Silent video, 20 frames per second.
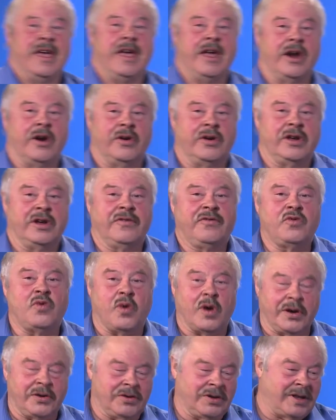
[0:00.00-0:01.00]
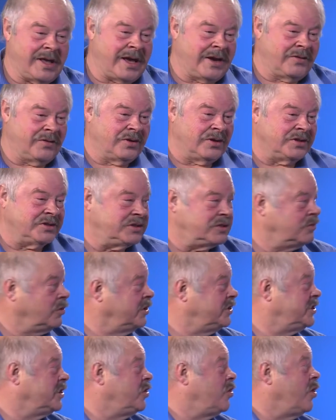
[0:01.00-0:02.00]
Area of quadrilaterals.
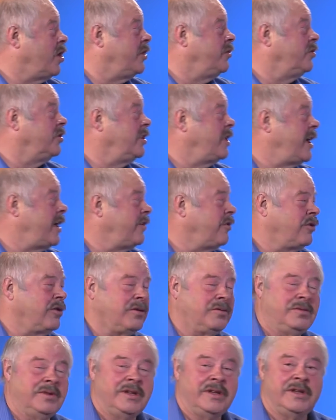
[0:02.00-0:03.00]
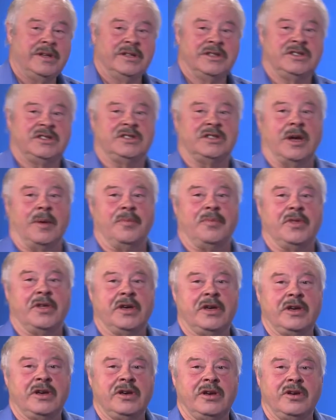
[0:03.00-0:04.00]
What's a quadrilateral?
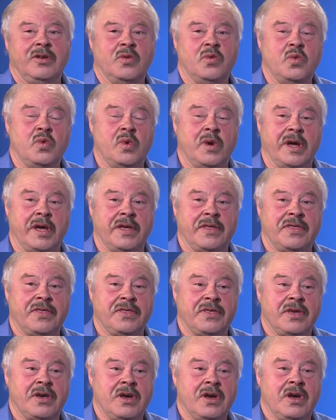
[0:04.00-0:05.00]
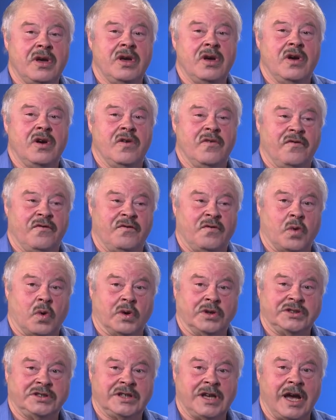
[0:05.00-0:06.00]
Something with
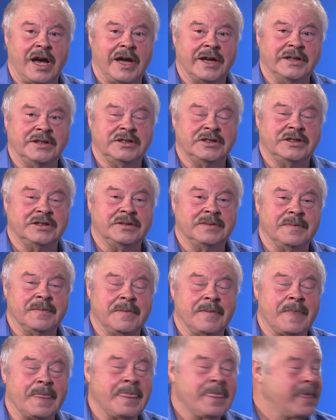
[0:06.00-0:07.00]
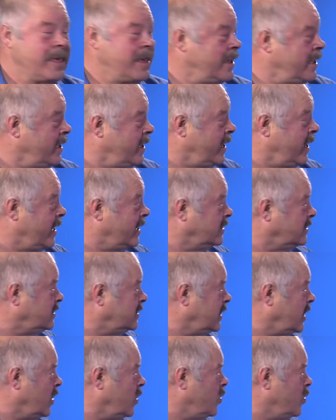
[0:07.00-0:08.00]
four sides. And
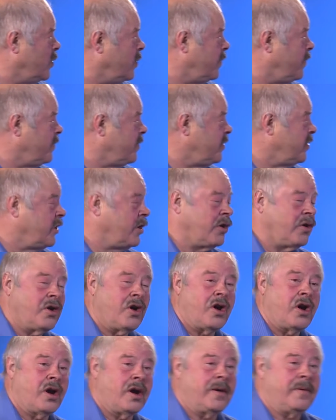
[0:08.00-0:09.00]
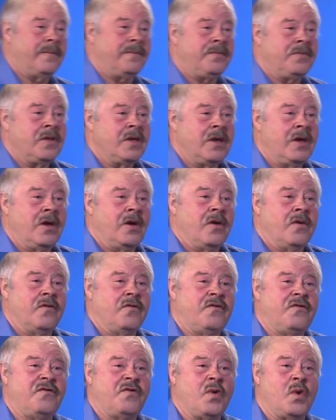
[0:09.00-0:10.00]
so there are
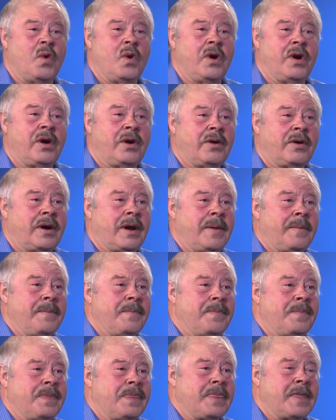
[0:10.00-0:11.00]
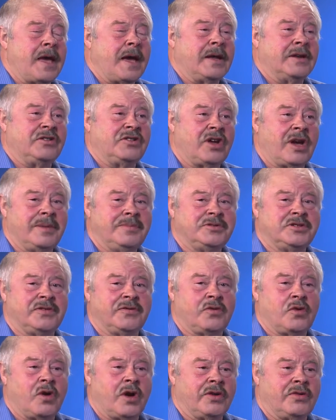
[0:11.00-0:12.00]
four types
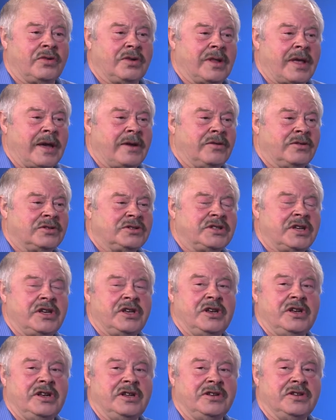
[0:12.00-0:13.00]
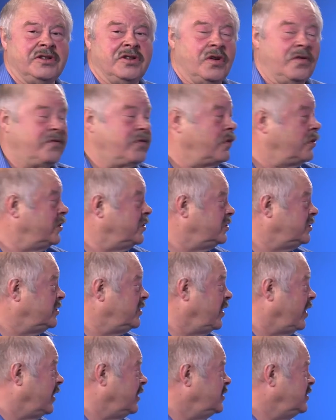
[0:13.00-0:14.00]
of quadrilaterals that you need to know for this
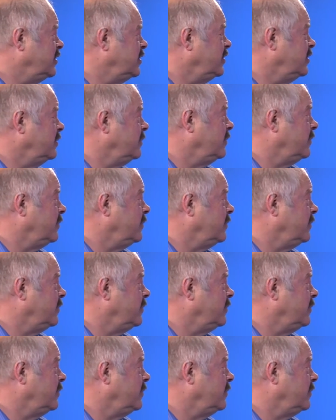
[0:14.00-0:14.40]
test.